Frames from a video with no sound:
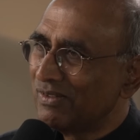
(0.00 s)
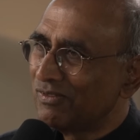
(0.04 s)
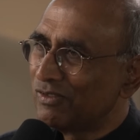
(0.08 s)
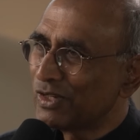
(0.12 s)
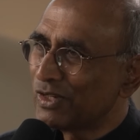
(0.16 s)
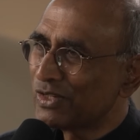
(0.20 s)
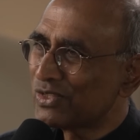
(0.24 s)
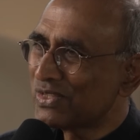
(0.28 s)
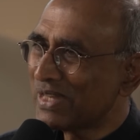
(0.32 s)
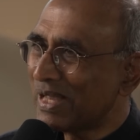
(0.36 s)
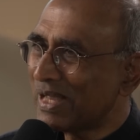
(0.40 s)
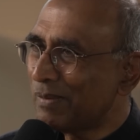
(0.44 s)

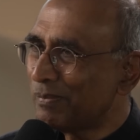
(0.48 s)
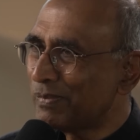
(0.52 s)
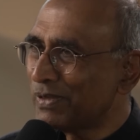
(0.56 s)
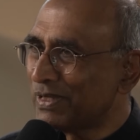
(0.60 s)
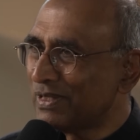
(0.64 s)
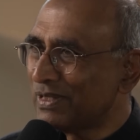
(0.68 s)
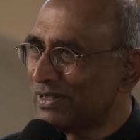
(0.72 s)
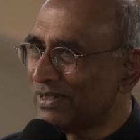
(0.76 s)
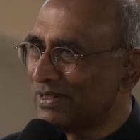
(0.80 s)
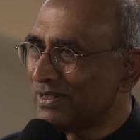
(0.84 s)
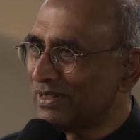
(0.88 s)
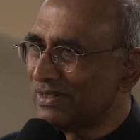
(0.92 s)
For
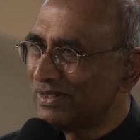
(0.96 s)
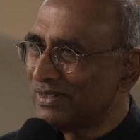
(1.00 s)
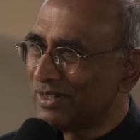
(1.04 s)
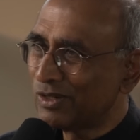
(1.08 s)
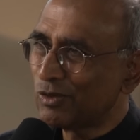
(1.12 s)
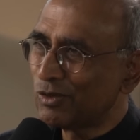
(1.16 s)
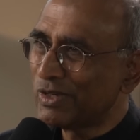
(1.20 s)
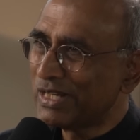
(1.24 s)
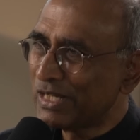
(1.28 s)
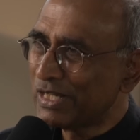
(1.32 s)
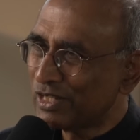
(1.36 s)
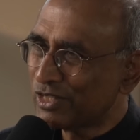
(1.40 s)
example,
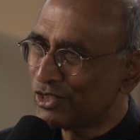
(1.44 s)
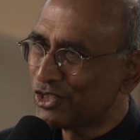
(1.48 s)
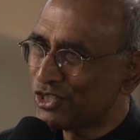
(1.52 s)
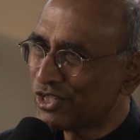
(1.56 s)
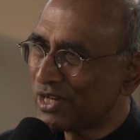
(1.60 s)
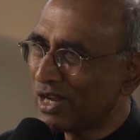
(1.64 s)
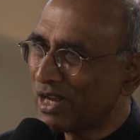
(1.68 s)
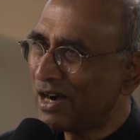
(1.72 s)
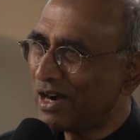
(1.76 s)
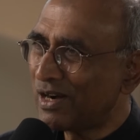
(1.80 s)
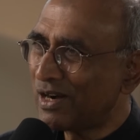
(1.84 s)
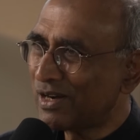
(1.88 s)
the Greenland
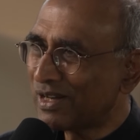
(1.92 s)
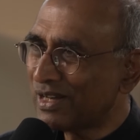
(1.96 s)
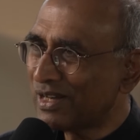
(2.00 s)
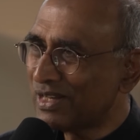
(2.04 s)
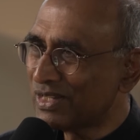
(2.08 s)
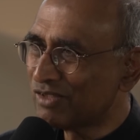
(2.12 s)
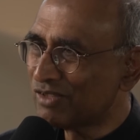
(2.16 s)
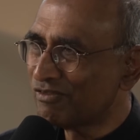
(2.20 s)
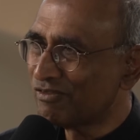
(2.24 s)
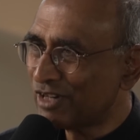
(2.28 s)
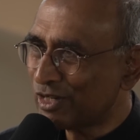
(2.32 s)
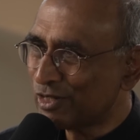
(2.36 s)
shark
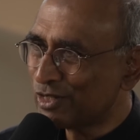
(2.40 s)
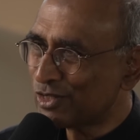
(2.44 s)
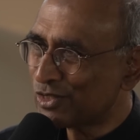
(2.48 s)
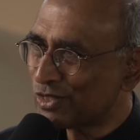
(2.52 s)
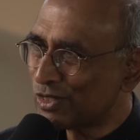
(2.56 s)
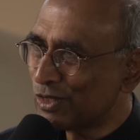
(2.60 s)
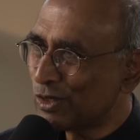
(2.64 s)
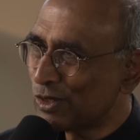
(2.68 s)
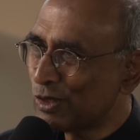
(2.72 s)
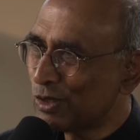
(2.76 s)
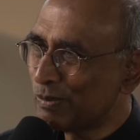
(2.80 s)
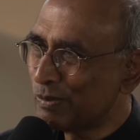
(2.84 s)
has a very
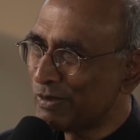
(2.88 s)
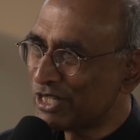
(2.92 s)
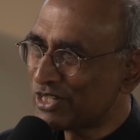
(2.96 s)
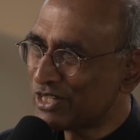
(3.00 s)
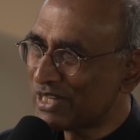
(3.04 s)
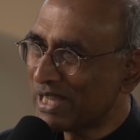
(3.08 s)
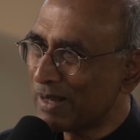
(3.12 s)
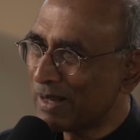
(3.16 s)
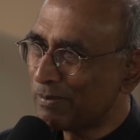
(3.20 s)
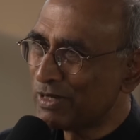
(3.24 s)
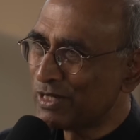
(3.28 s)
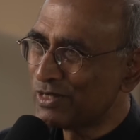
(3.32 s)
slow
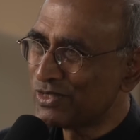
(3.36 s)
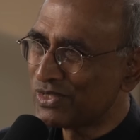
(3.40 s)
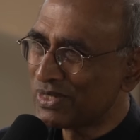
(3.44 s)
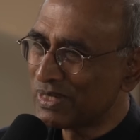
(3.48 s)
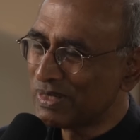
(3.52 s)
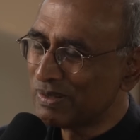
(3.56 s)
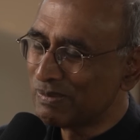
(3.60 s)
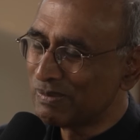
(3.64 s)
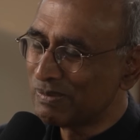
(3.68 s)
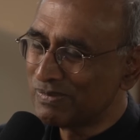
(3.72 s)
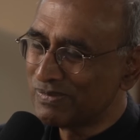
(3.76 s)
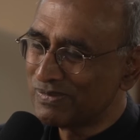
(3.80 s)

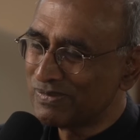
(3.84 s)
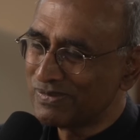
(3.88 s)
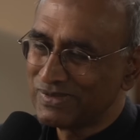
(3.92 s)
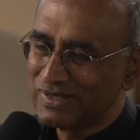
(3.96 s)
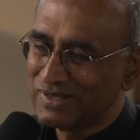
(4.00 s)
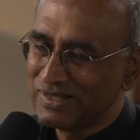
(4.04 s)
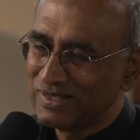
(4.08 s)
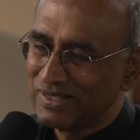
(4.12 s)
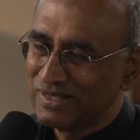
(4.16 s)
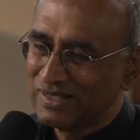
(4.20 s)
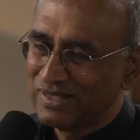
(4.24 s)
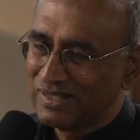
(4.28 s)
metabolism.
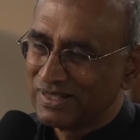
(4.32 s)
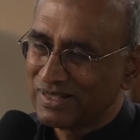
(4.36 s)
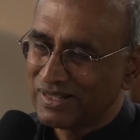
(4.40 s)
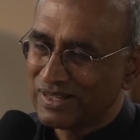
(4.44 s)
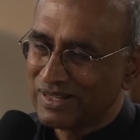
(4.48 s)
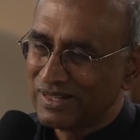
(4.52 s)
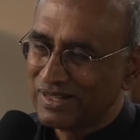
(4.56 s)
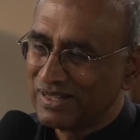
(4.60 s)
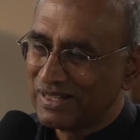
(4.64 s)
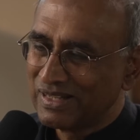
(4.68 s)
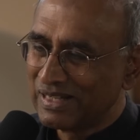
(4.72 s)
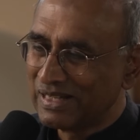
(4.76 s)

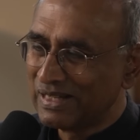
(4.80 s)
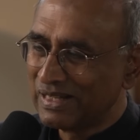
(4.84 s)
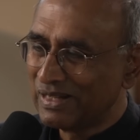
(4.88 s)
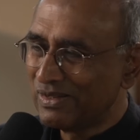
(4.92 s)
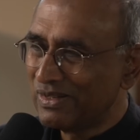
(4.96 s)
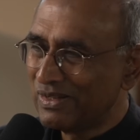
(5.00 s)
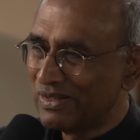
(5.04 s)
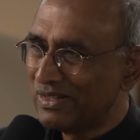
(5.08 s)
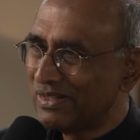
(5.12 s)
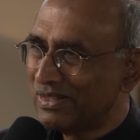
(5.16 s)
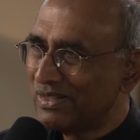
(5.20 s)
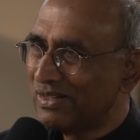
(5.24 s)

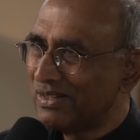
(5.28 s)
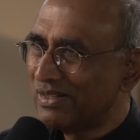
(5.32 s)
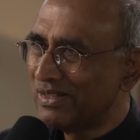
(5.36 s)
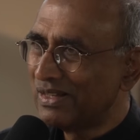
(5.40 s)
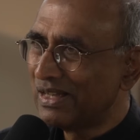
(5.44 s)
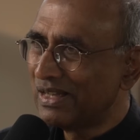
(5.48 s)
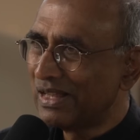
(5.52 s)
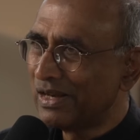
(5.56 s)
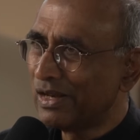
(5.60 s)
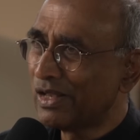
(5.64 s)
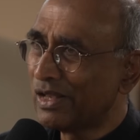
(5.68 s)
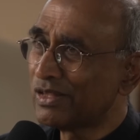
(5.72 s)
Uh,
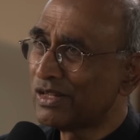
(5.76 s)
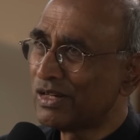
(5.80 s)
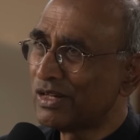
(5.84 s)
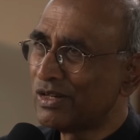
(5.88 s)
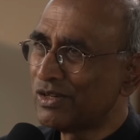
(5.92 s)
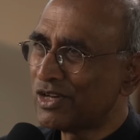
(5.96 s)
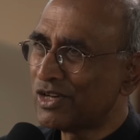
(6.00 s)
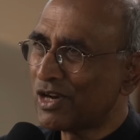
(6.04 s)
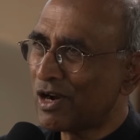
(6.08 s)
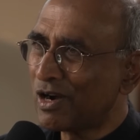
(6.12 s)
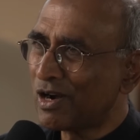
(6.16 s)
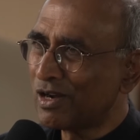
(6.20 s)

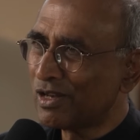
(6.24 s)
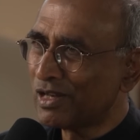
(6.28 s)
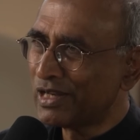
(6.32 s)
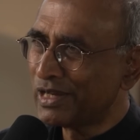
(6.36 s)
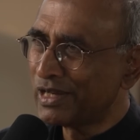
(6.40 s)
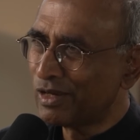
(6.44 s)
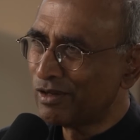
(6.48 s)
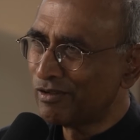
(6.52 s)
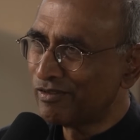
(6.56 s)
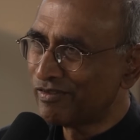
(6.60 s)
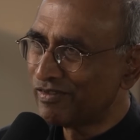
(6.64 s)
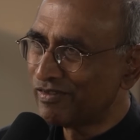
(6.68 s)
another
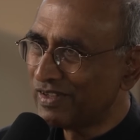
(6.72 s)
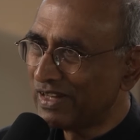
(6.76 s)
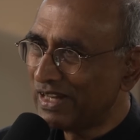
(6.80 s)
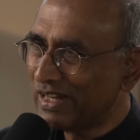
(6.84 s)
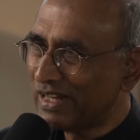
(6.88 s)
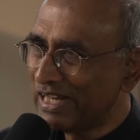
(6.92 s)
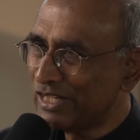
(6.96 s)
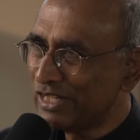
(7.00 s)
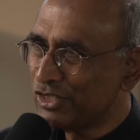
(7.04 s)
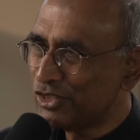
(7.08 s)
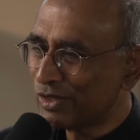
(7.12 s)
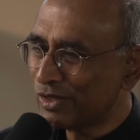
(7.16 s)
darling of
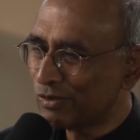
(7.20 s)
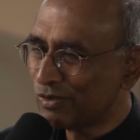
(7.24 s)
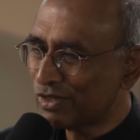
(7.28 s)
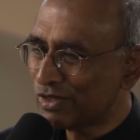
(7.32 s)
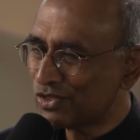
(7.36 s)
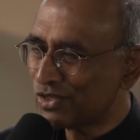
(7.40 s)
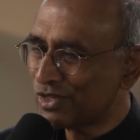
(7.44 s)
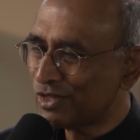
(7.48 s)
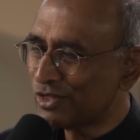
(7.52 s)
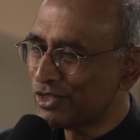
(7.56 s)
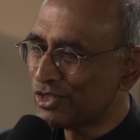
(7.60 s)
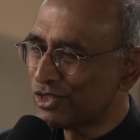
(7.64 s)
aging
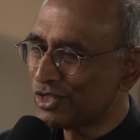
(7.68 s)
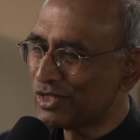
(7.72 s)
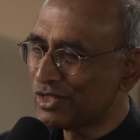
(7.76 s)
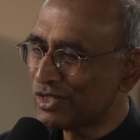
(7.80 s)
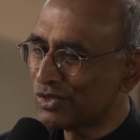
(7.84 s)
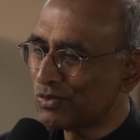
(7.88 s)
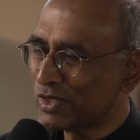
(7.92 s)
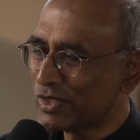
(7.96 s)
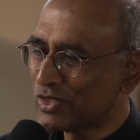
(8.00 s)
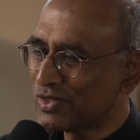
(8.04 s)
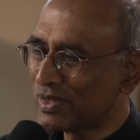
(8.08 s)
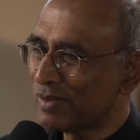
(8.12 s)

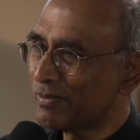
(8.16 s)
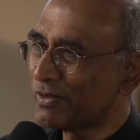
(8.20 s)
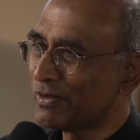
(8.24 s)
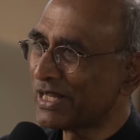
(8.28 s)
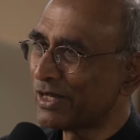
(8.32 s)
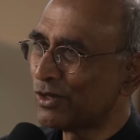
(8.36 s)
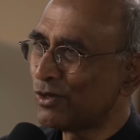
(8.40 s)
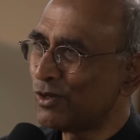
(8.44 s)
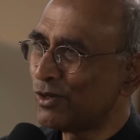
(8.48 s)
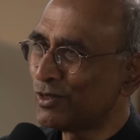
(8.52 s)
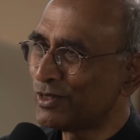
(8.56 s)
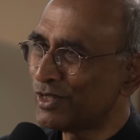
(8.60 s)
researchers was
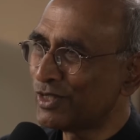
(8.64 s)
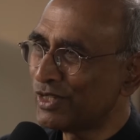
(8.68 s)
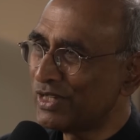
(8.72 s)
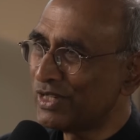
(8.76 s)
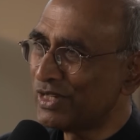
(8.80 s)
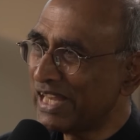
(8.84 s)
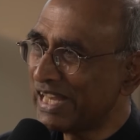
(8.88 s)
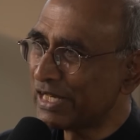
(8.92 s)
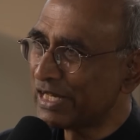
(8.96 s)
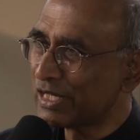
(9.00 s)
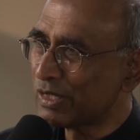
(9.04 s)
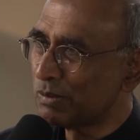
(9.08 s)
something called the
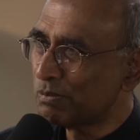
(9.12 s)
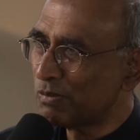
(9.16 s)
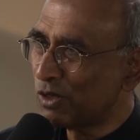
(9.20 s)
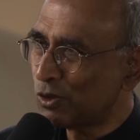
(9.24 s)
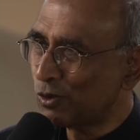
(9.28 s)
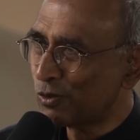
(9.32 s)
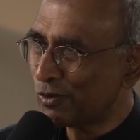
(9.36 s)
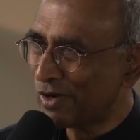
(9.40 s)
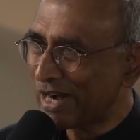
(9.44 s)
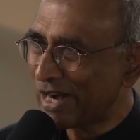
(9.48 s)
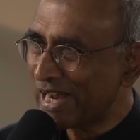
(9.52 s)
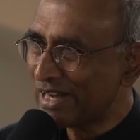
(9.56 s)
naked
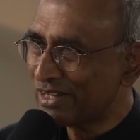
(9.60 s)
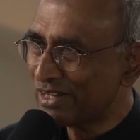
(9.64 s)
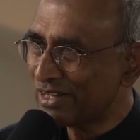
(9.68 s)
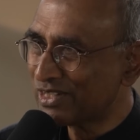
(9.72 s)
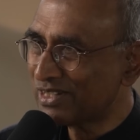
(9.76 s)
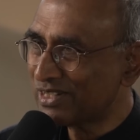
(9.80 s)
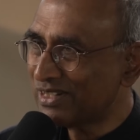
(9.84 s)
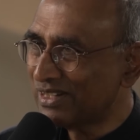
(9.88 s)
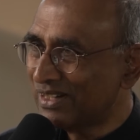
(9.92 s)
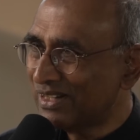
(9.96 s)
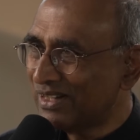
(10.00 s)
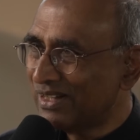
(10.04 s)
mole
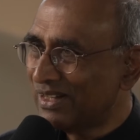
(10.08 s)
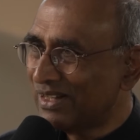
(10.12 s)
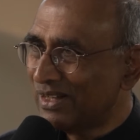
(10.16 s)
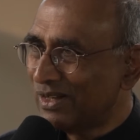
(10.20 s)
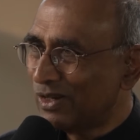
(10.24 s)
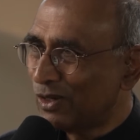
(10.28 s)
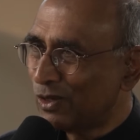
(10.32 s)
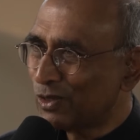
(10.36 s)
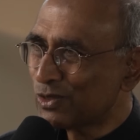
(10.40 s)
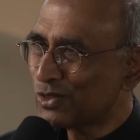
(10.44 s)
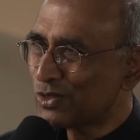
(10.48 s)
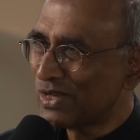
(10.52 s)
rat,
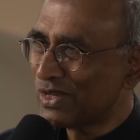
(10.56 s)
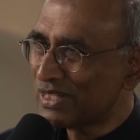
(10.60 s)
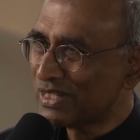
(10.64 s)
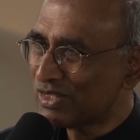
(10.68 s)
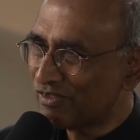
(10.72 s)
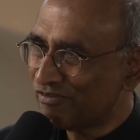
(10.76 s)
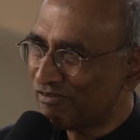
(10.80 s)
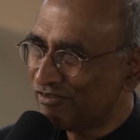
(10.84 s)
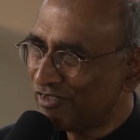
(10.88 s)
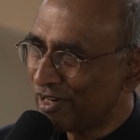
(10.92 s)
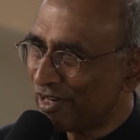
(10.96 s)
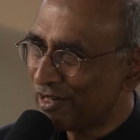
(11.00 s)
also
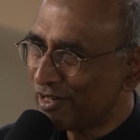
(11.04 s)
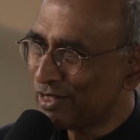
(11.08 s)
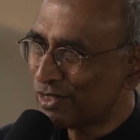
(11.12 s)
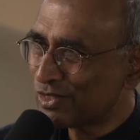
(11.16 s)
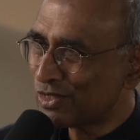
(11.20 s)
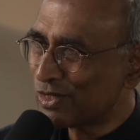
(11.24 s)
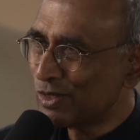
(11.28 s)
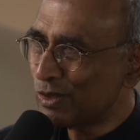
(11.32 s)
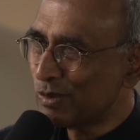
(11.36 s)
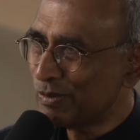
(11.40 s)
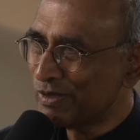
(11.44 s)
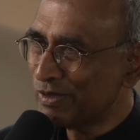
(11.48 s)
has a very
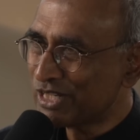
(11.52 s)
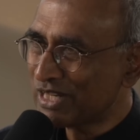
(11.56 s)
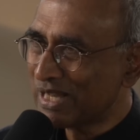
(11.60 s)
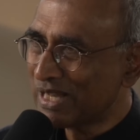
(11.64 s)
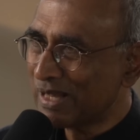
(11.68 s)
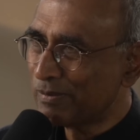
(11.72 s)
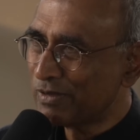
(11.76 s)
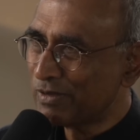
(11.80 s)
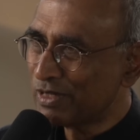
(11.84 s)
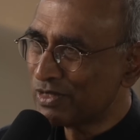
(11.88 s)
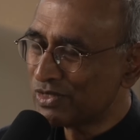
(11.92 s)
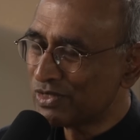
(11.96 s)
slow
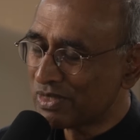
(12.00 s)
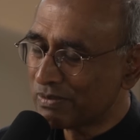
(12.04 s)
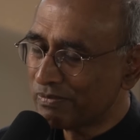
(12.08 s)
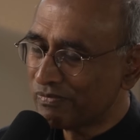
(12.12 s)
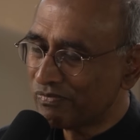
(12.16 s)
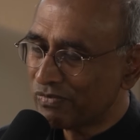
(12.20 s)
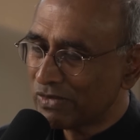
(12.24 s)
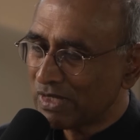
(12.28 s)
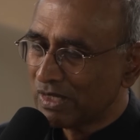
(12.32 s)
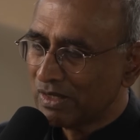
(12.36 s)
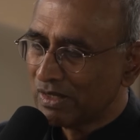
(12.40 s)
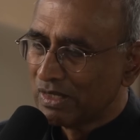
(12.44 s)

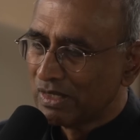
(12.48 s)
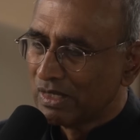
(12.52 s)
metabolism.